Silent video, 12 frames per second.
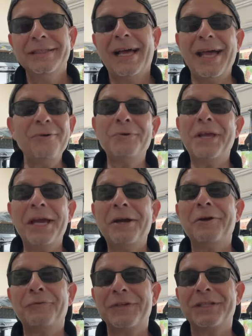I don't
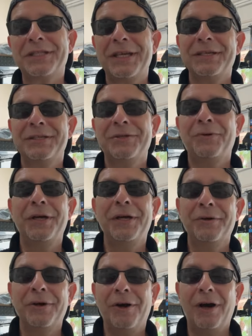care if it says
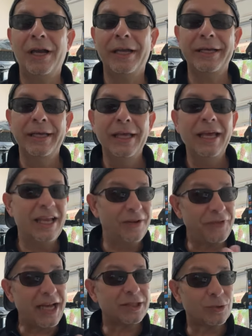Toyota on it. And
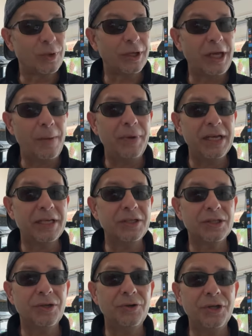if that's really a big
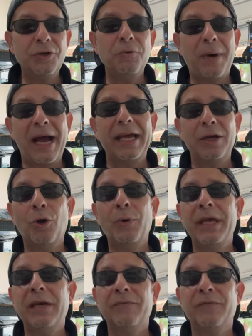concern to you, buy an
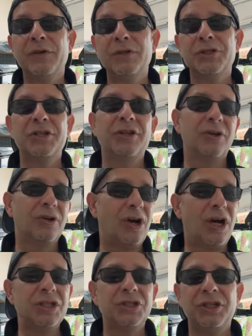OEM version. It'll
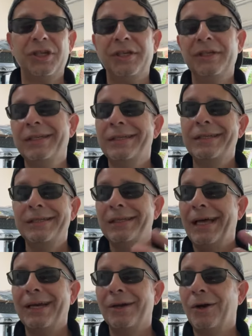cost you,
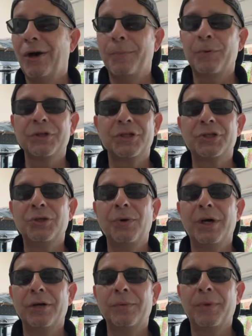I don't know, upwards of
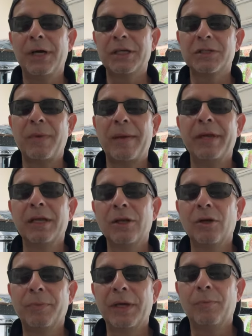$200, maybe a
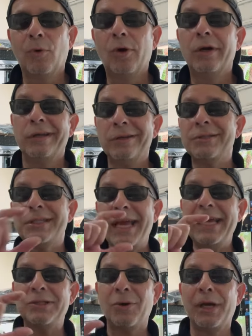little bit more, and it'll
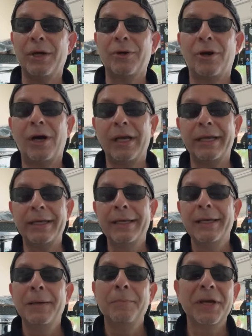say Toyota on it.
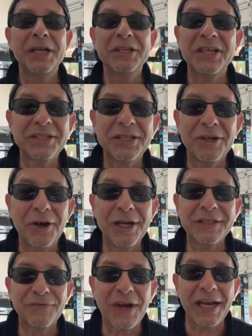But it doesn't
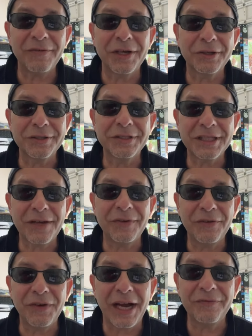cost
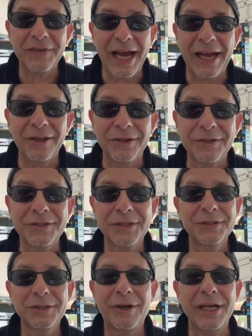$575.
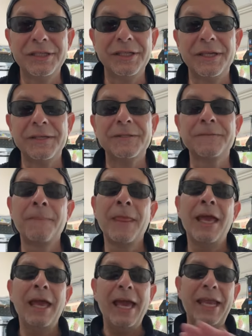Craziness.
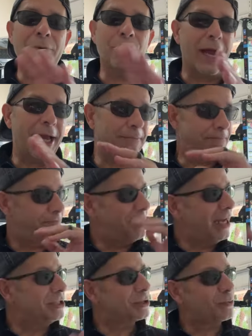Anyway,
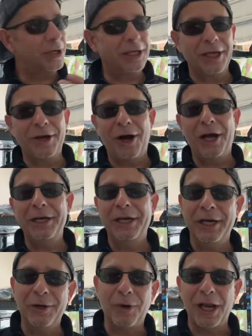I just wanted to get on
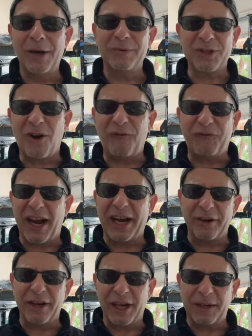here while I was all
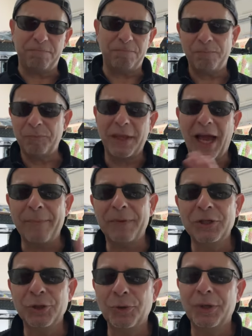fired up. I've
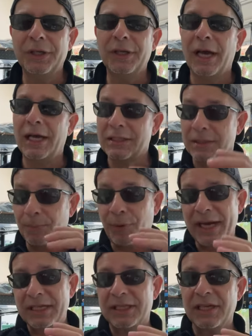been doing some
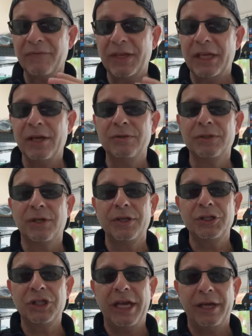pricing videos on
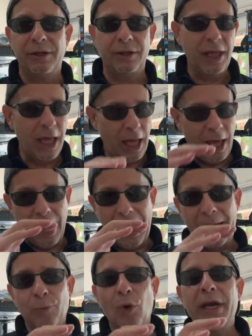the channel.
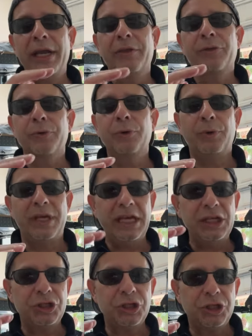I'm running through
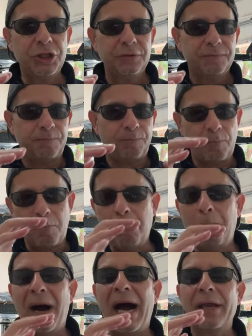each
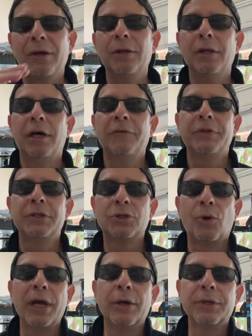model of the
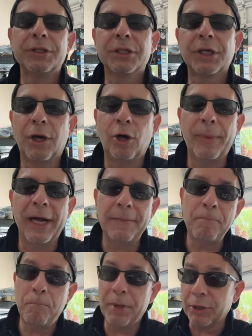Toyota
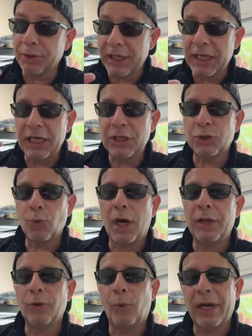Tacoma, building each
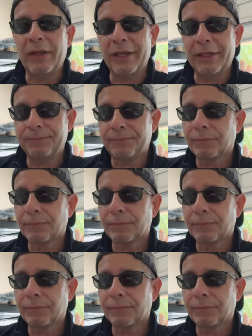one the way that